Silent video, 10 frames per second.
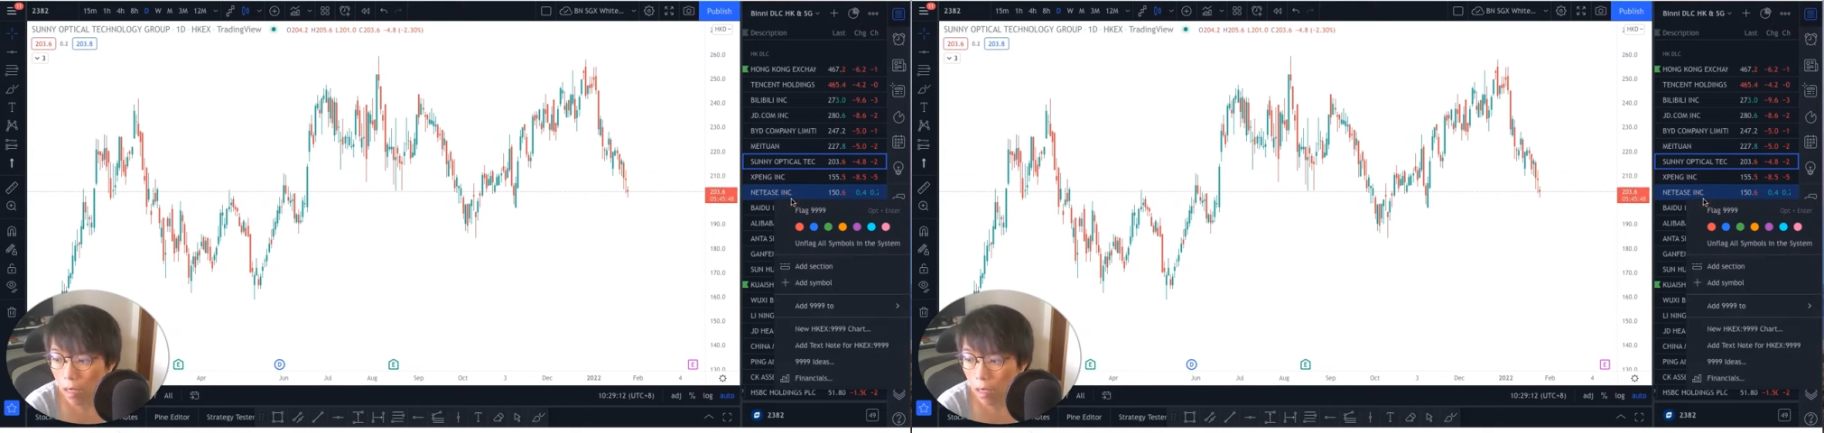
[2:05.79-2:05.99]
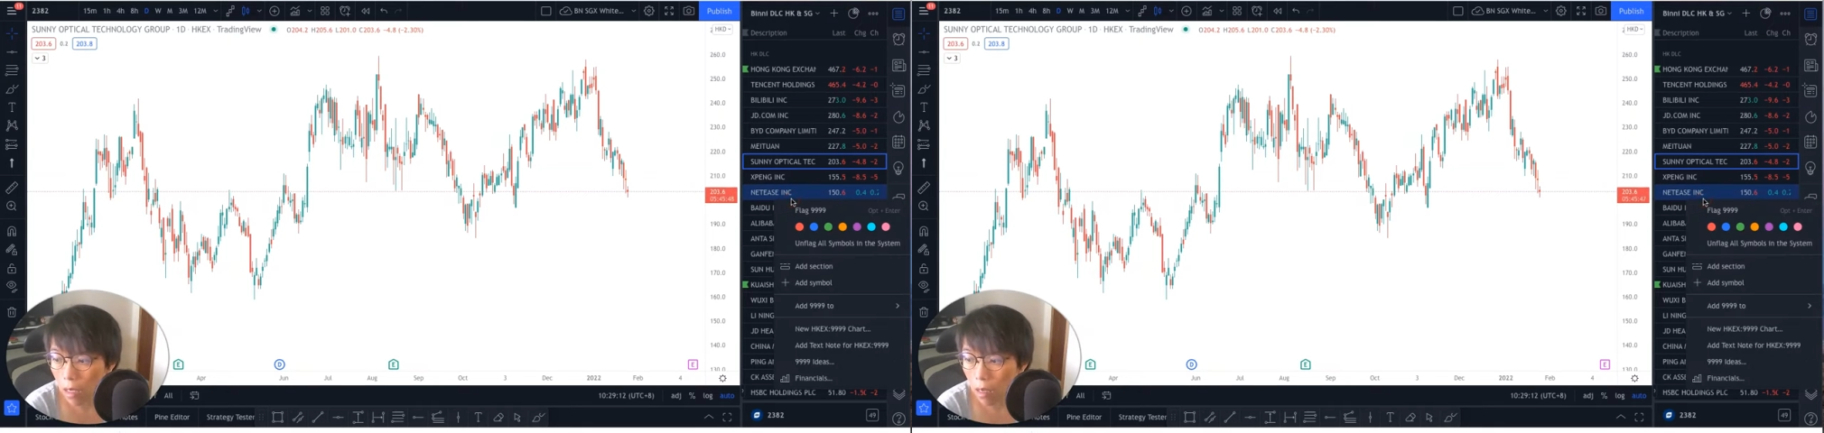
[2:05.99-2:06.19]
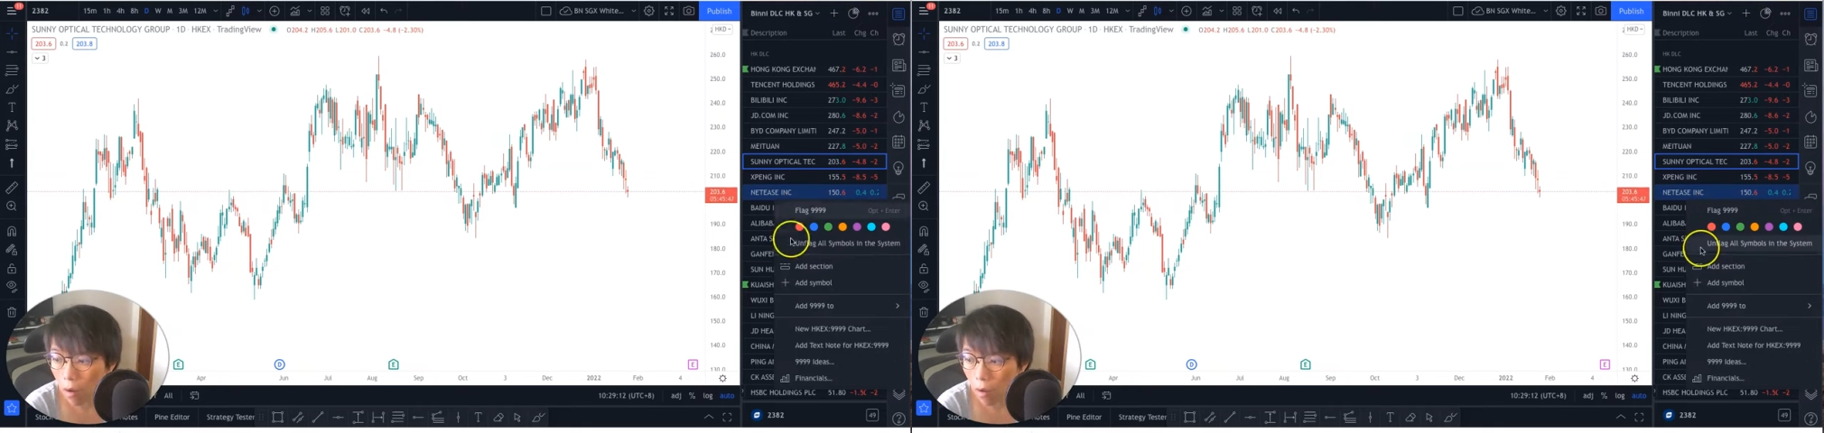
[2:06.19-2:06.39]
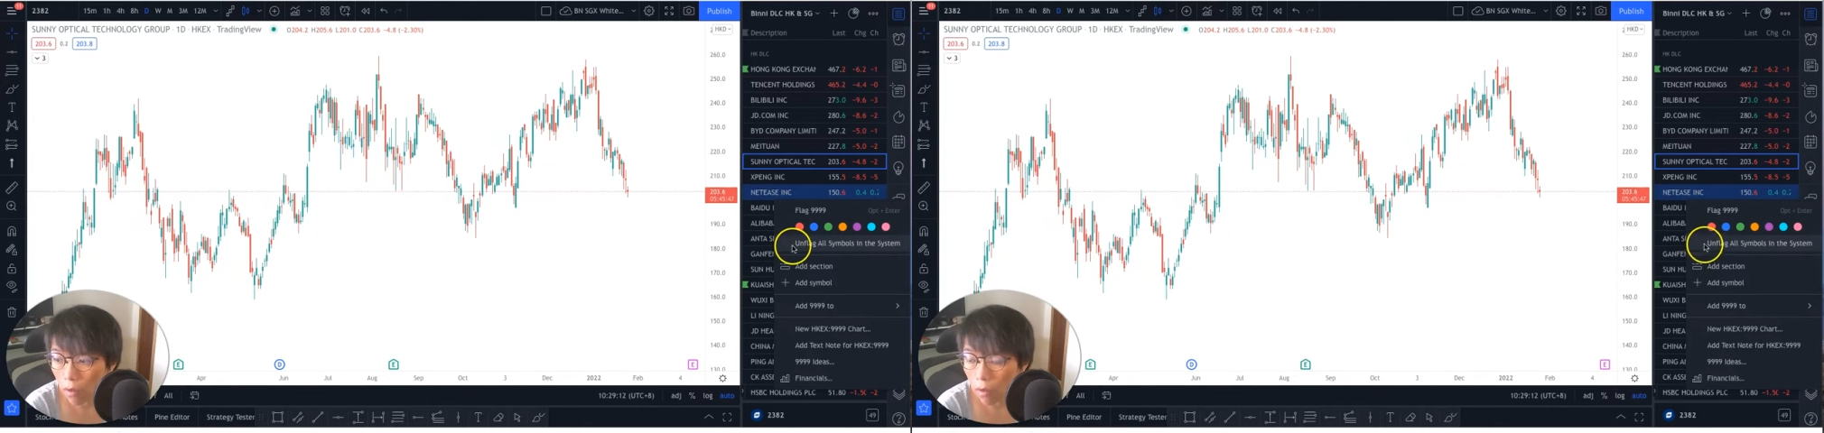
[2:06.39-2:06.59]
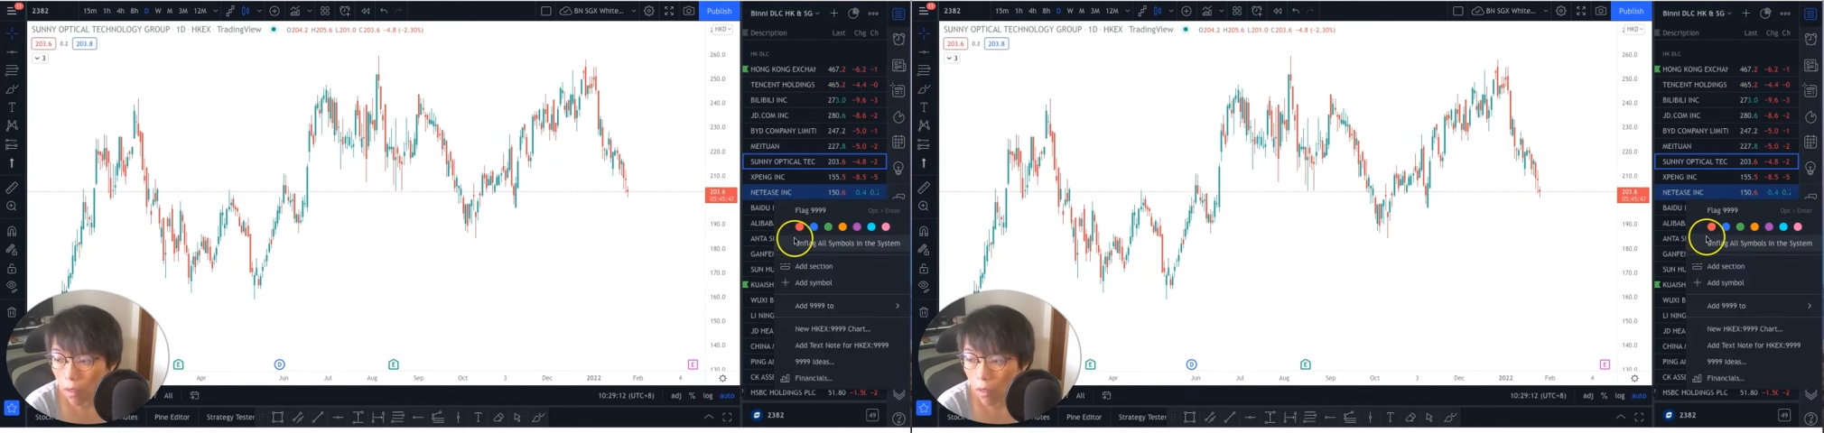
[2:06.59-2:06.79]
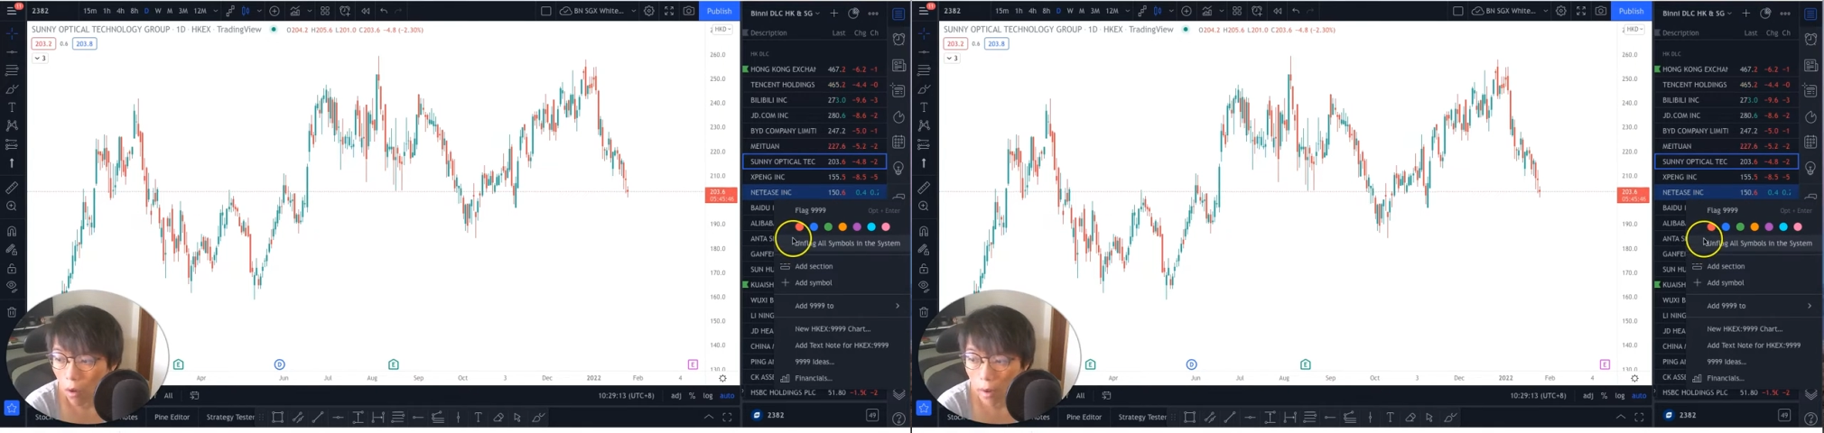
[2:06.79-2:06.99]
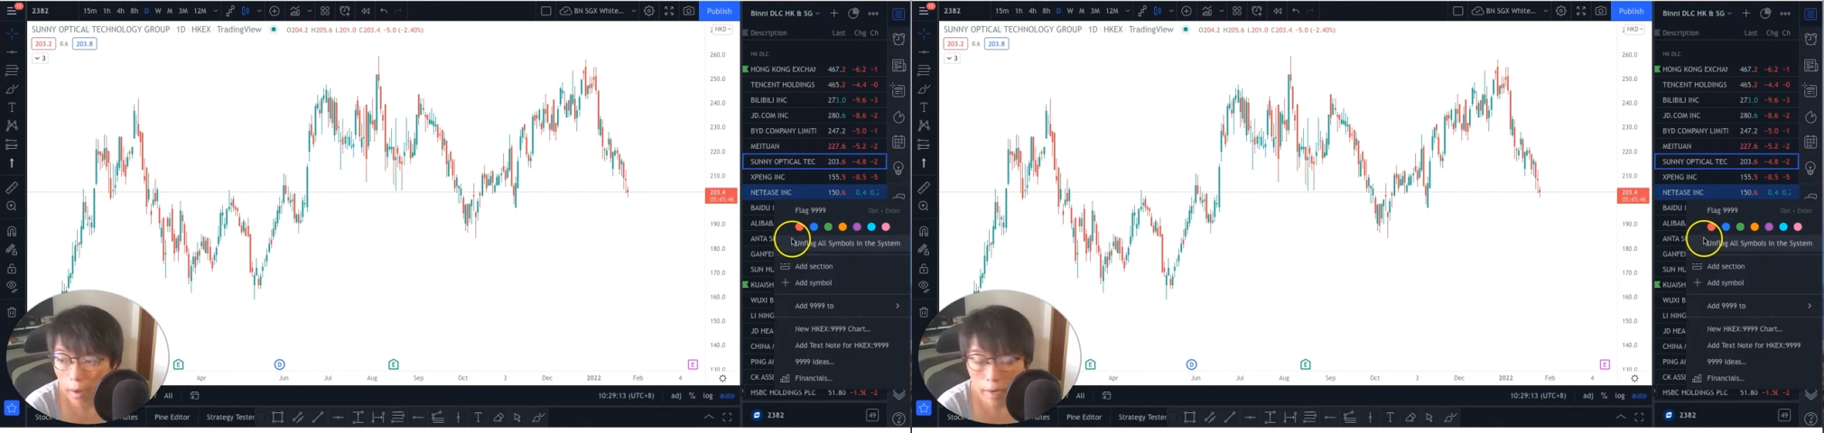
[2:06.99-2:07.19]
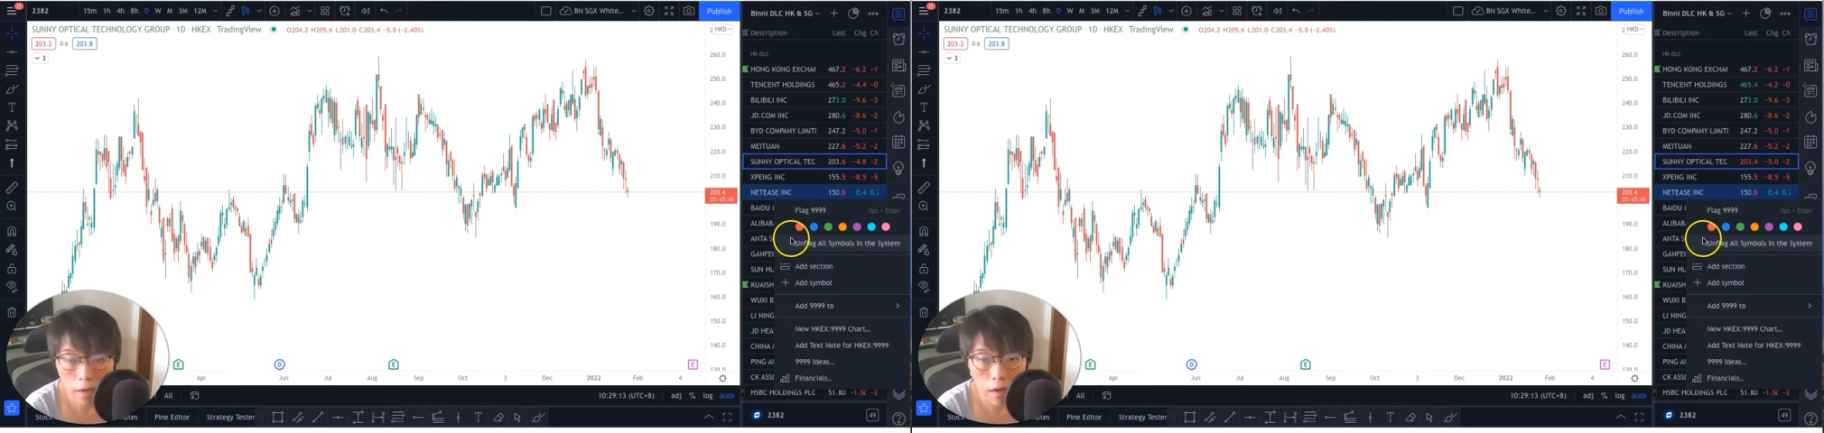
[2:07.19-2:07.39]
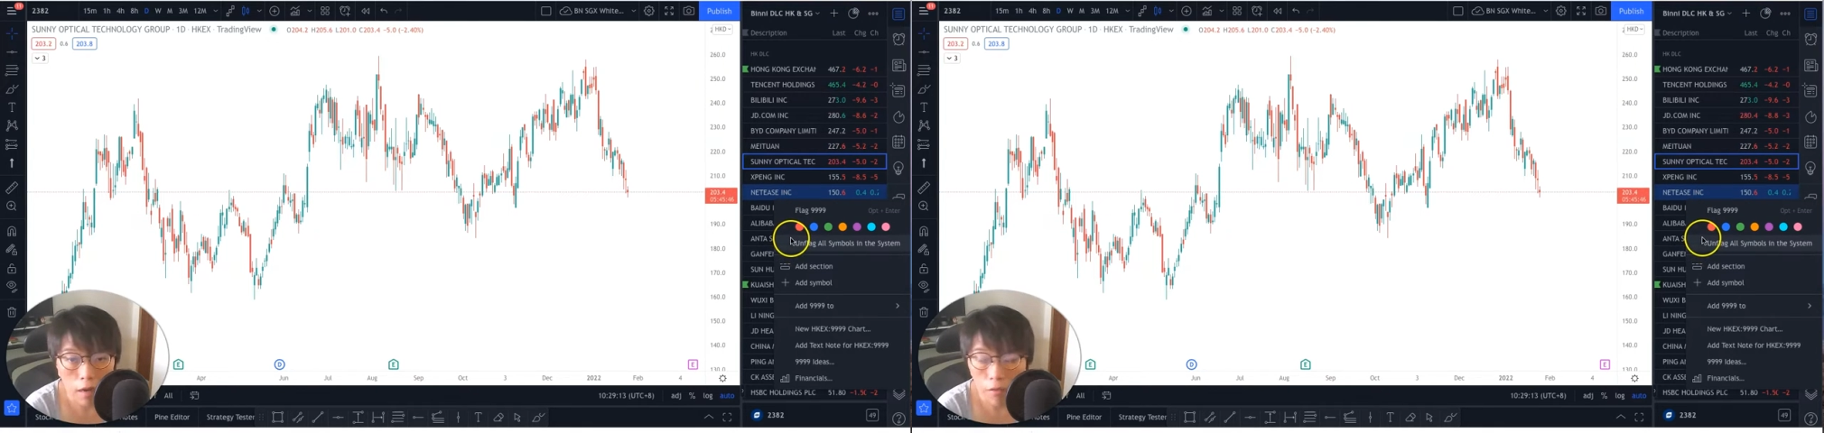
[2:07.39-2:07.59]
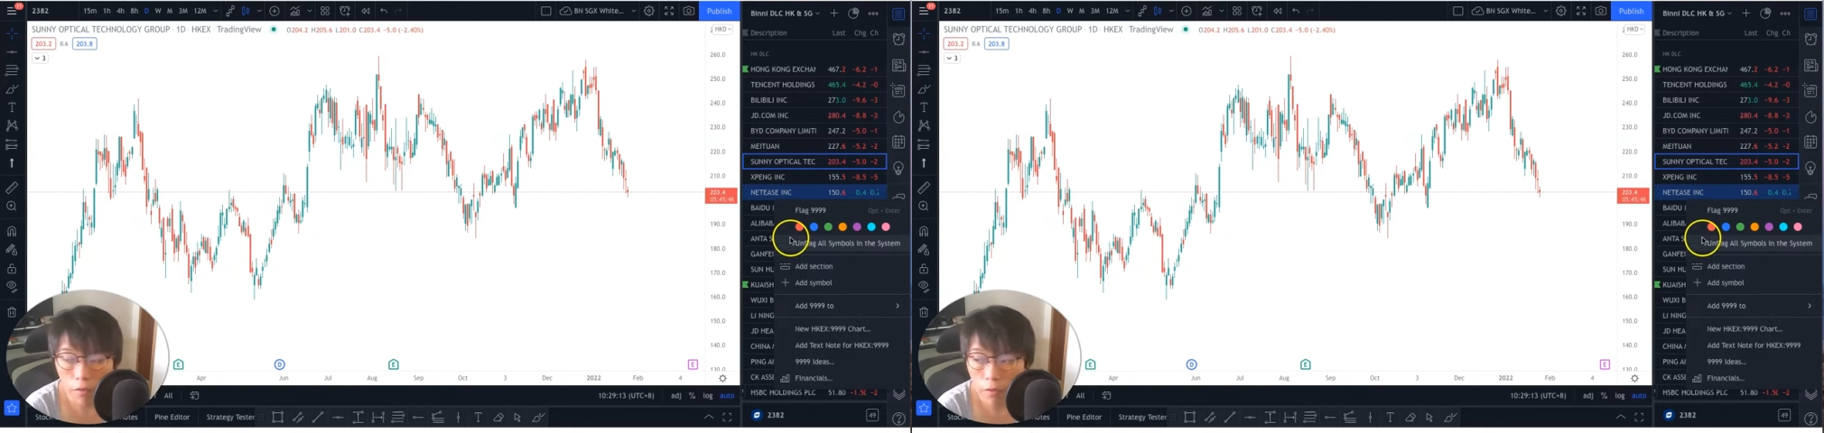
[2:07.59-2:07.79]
click on on any of the